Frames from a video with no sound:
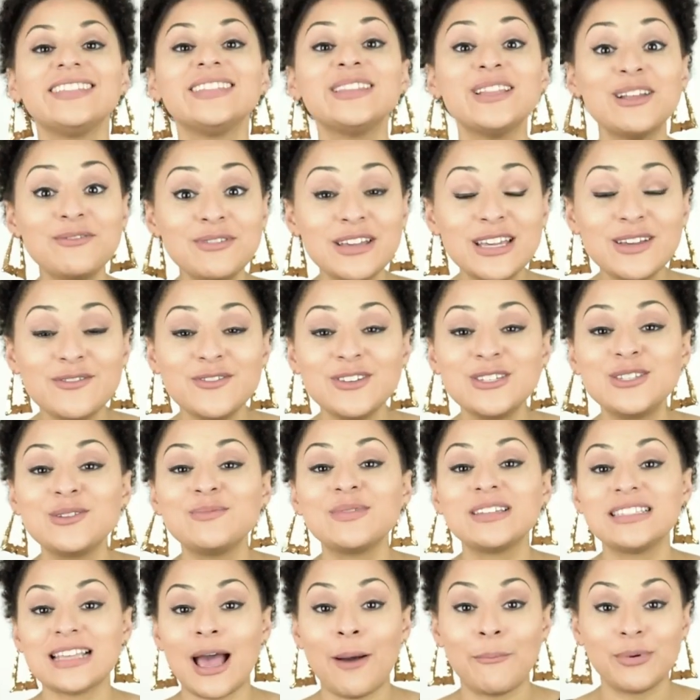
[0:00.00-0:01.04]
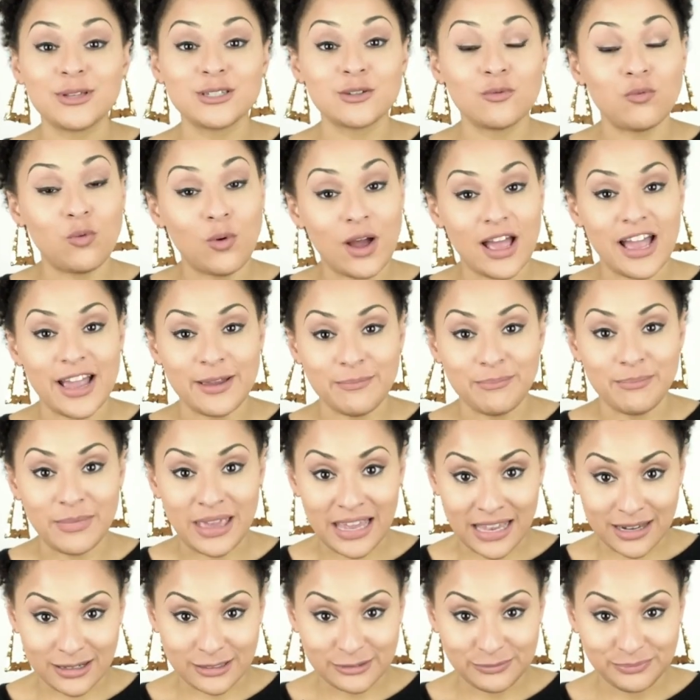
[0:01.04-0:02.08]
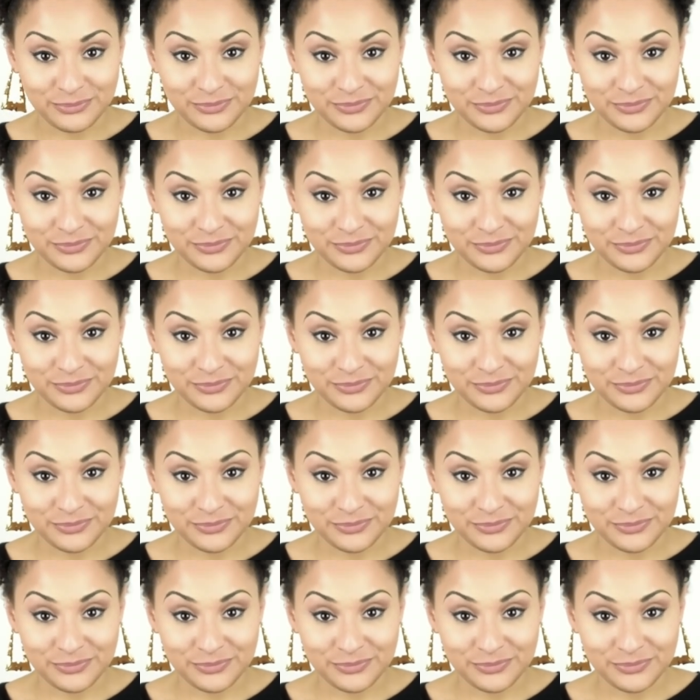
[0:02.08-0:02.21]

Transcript: Let me give you some examples of what I mean.